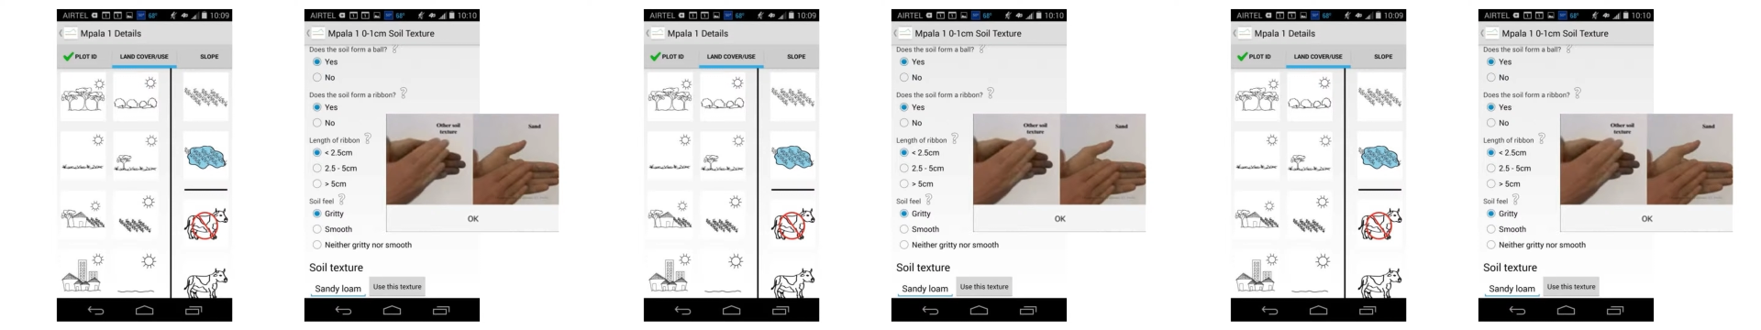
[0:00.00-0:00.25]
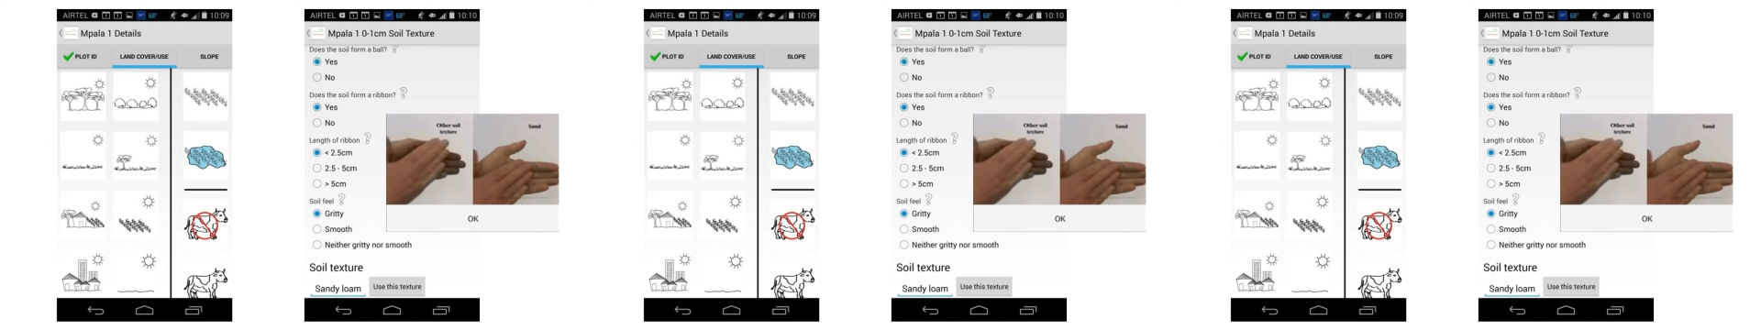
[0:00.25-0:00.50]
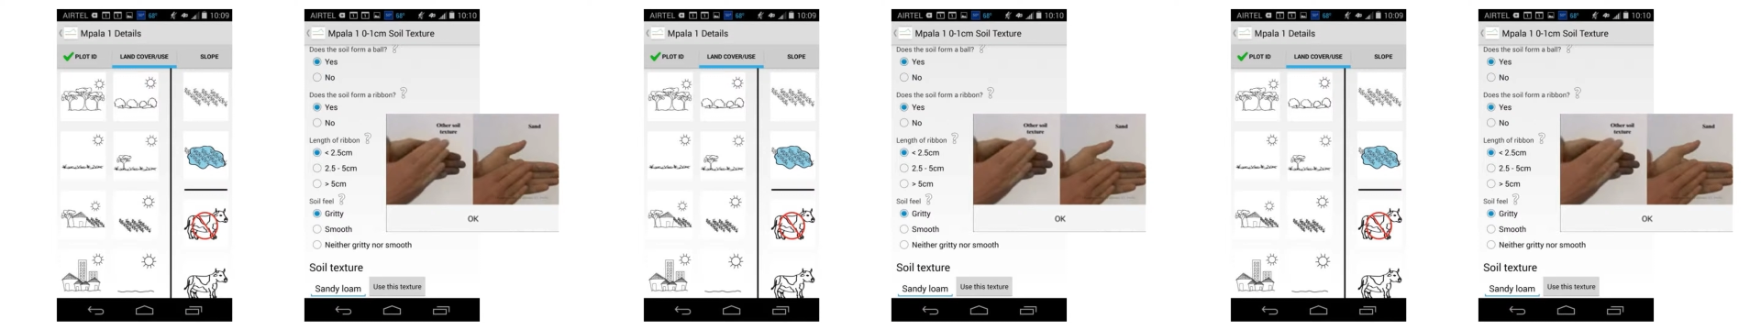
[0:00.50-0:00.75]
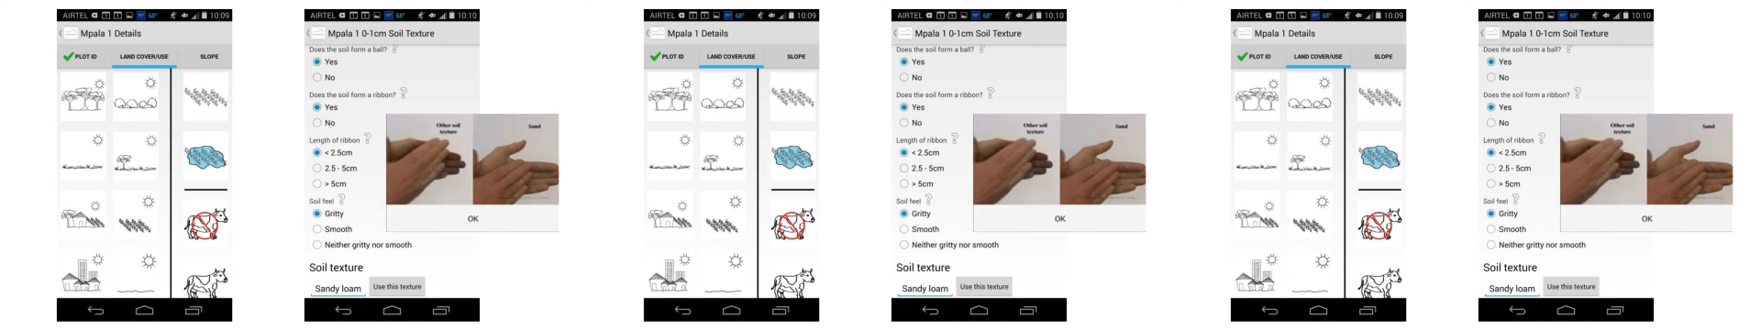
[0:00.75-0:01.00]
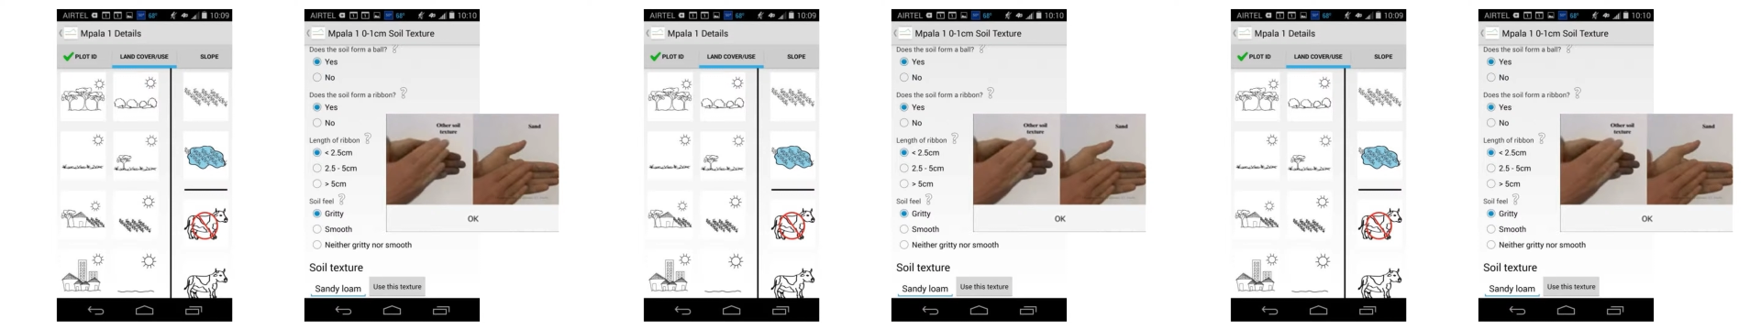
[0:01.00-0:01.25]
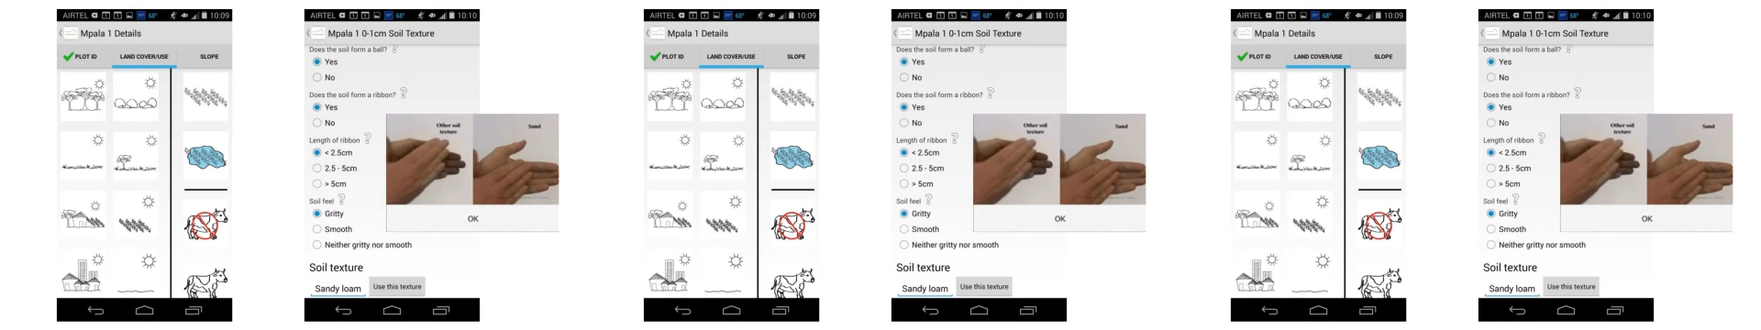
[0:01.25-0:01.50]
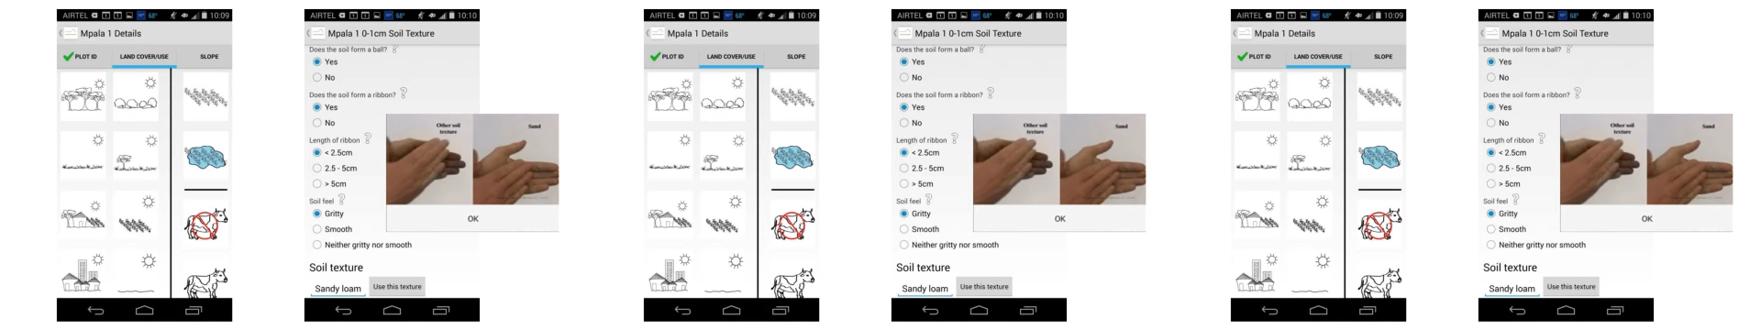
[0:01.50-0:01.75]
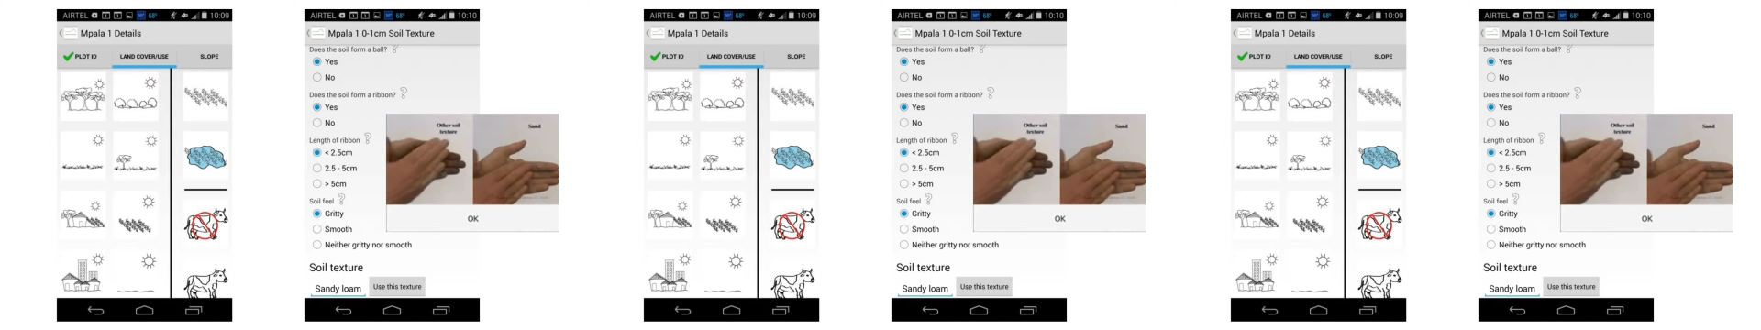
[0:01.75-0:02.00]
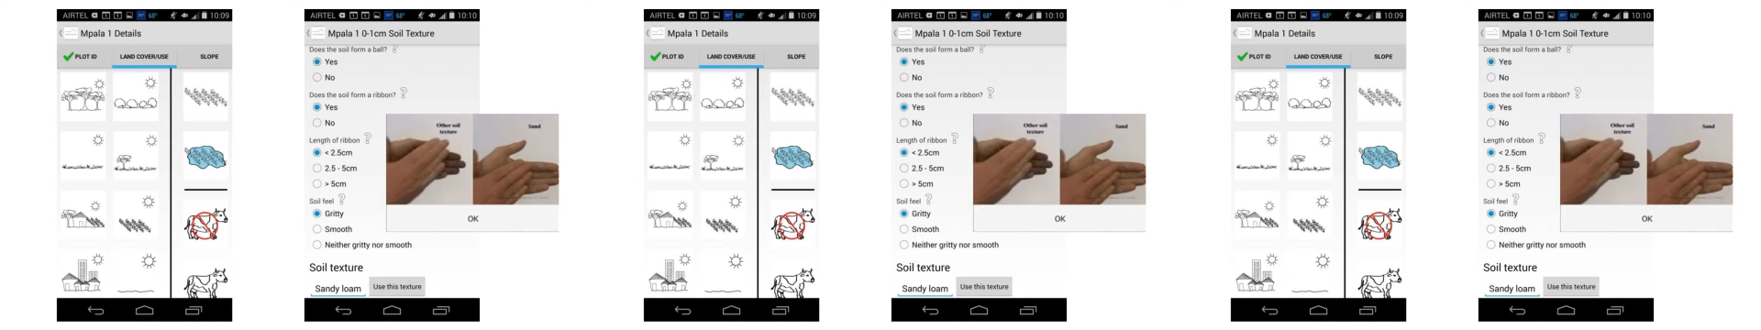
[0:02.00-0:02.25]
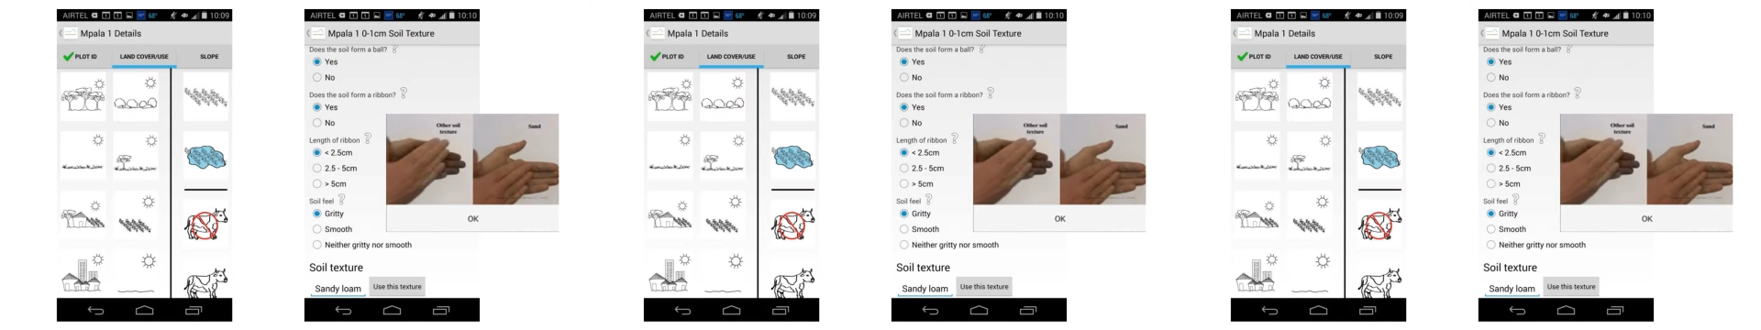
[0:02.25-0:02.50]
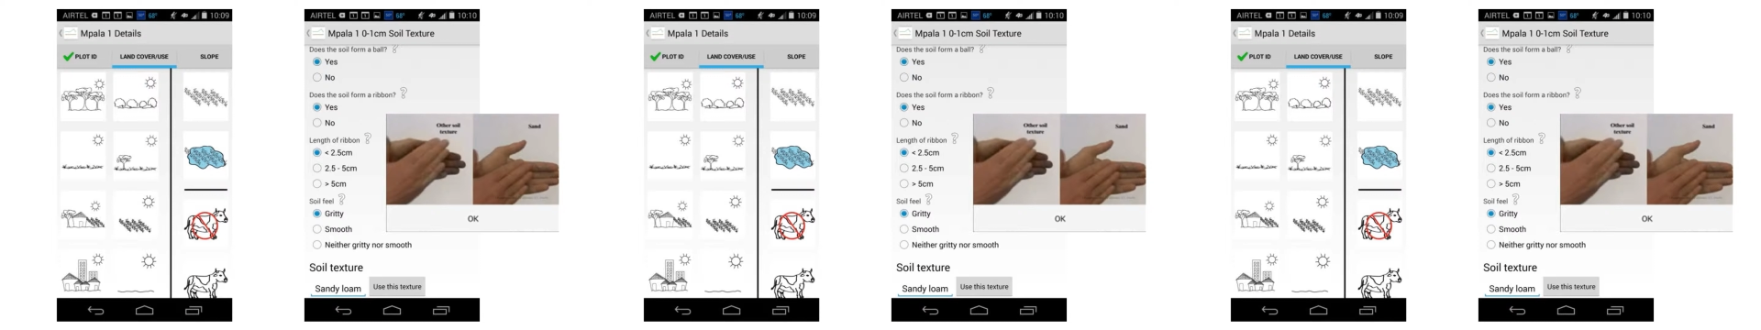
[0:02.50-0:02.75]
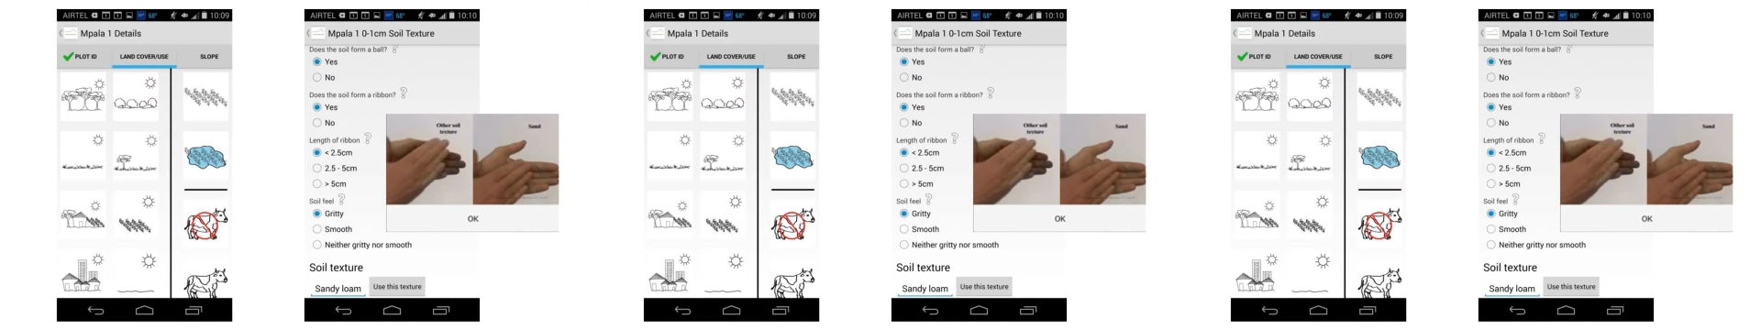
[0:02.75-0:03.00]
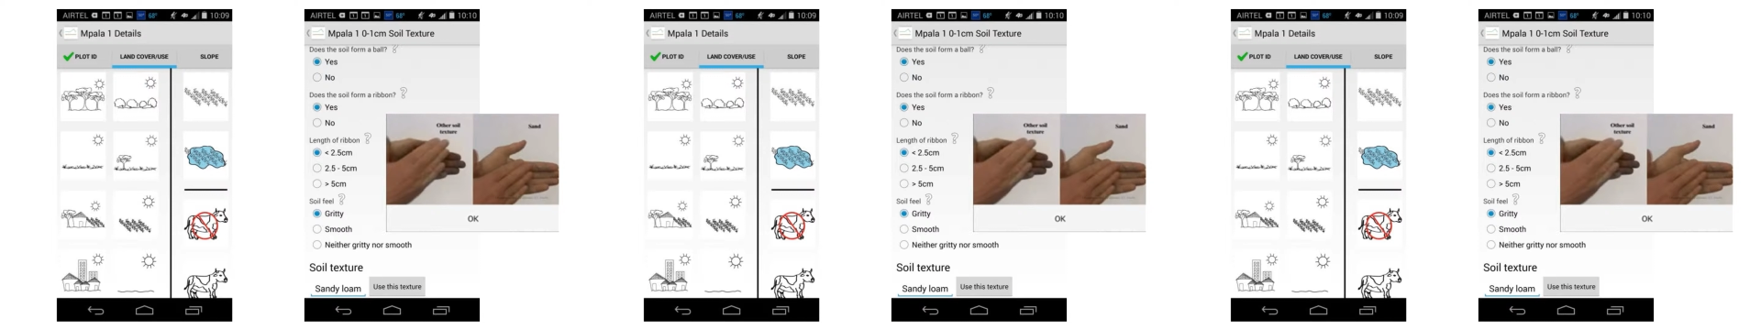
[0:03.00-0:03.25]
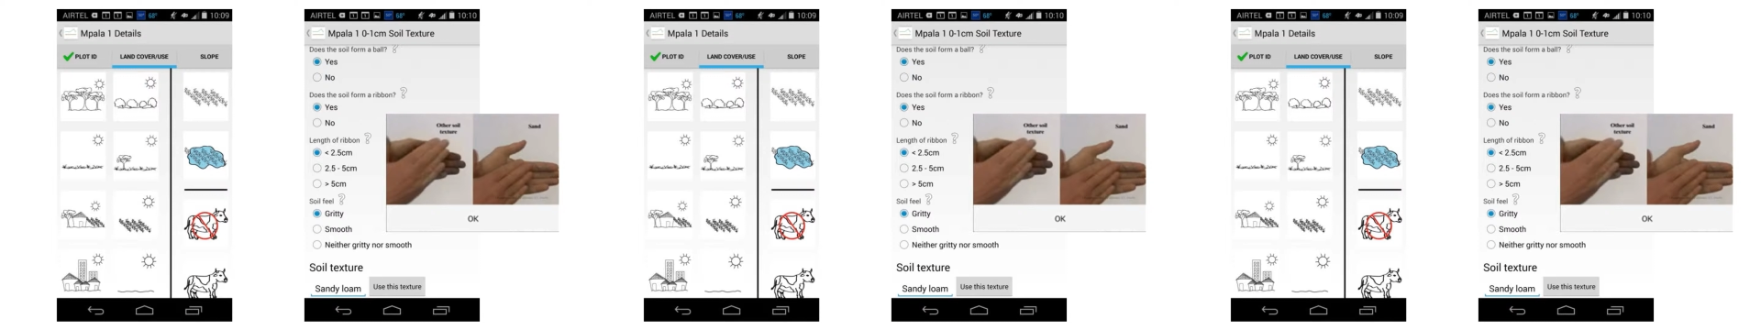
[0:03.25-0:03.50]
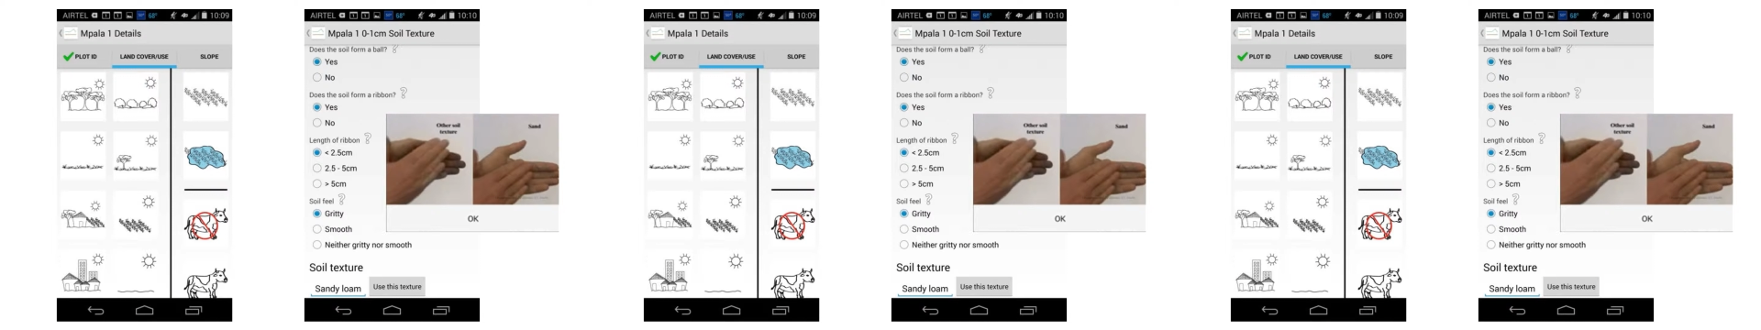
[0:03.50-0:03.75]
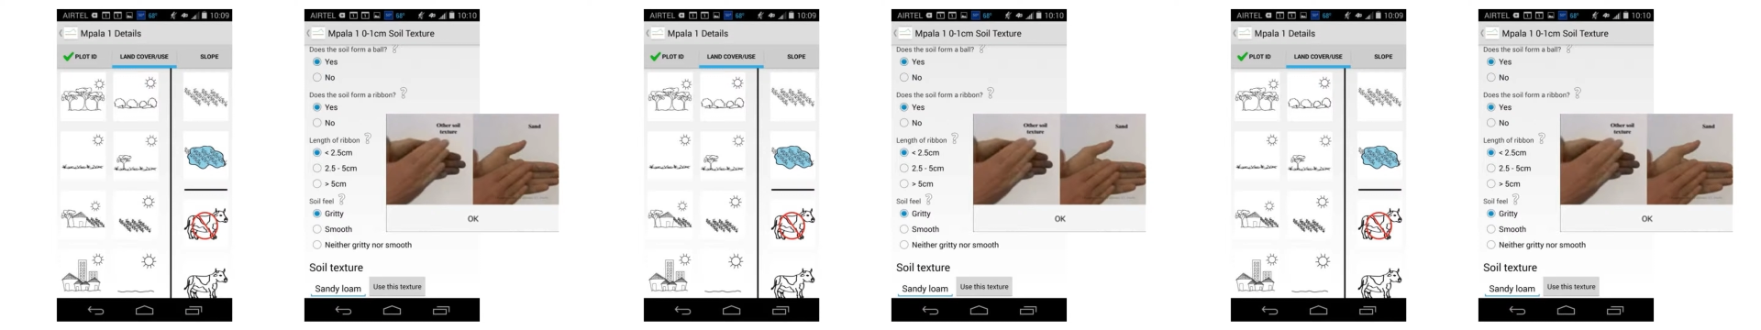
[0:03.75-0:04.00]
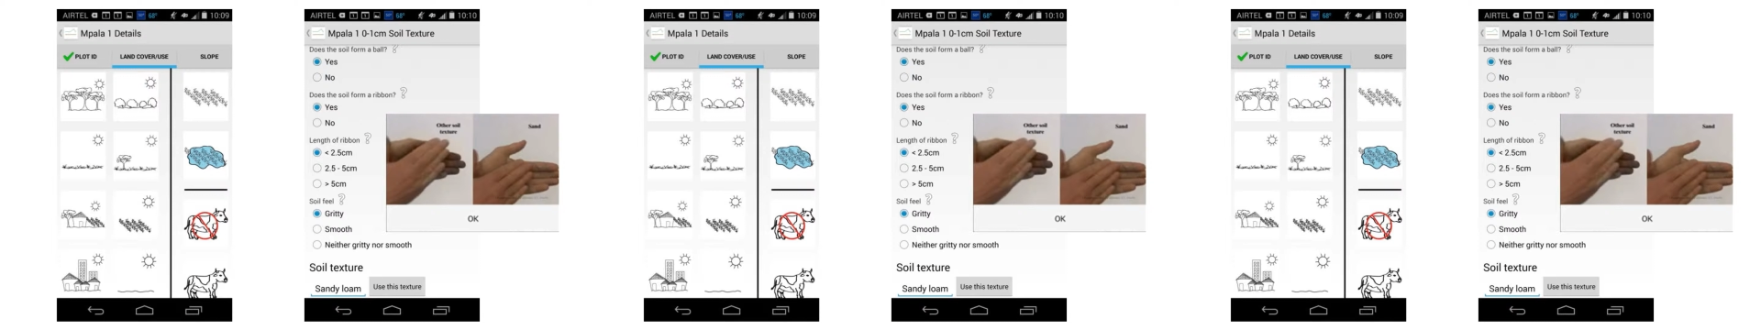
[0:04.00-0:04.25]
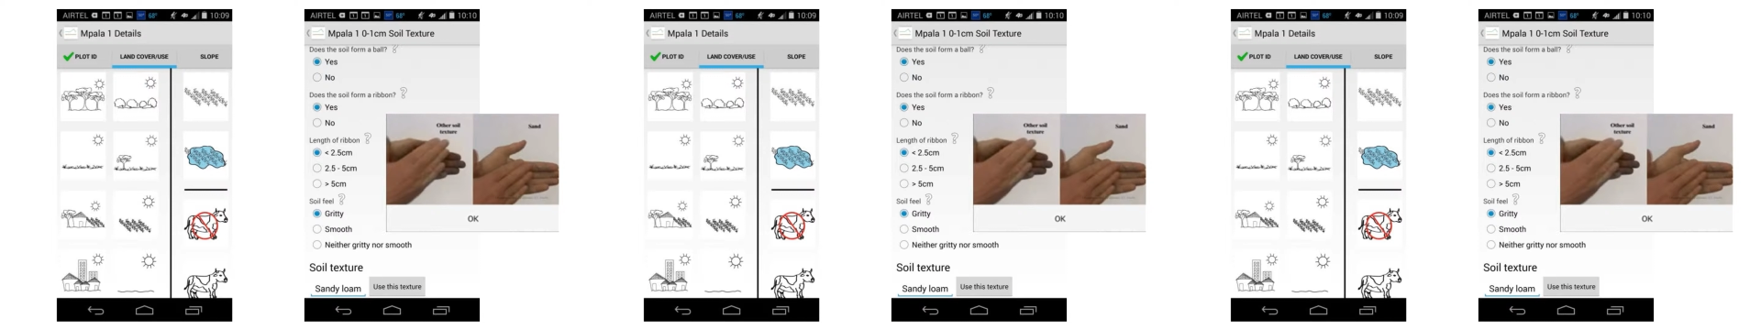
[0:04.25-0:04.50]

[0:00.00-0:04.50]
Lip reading: (no speaker visible)